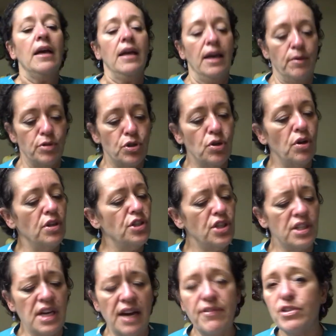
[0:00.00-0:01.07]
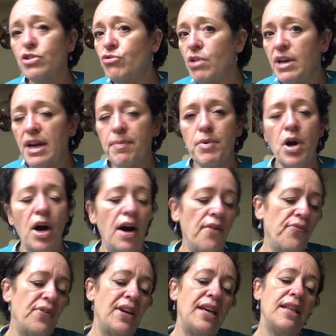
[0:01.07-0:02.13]
It was good, just kind of a straight up
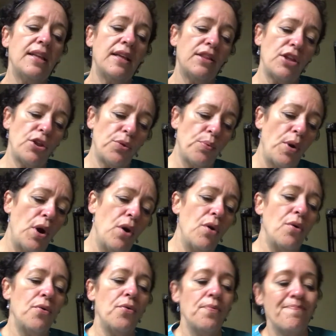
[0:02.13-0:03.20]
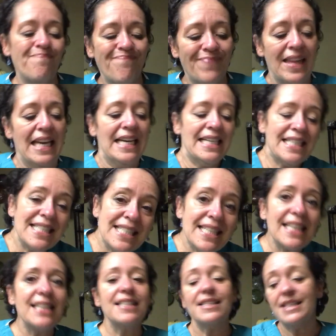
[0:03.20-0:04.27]
coffee. The throw,
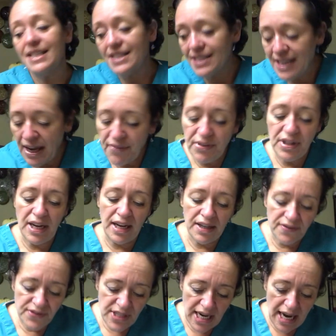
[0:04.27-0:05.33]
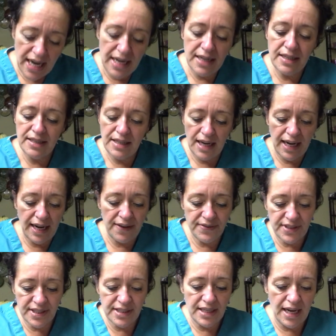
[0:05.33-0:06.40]
6 to 7 out of 10, I have
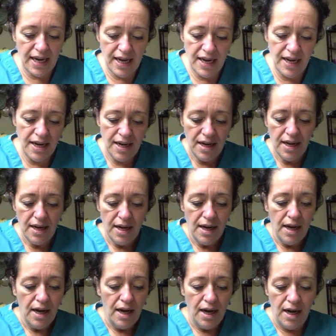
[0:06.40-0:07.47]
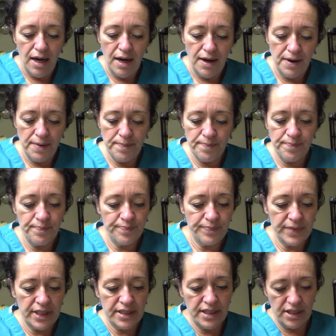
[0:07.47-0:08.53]
to say.
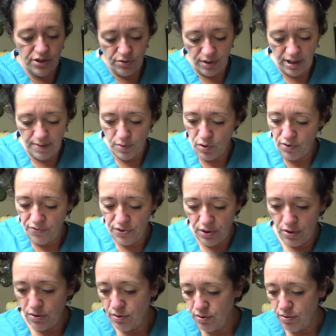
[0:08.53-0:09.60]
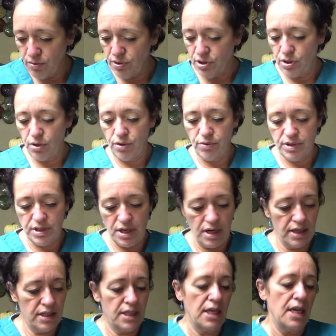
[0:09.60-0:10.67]
Let's see, is there any more of those? No, there is not.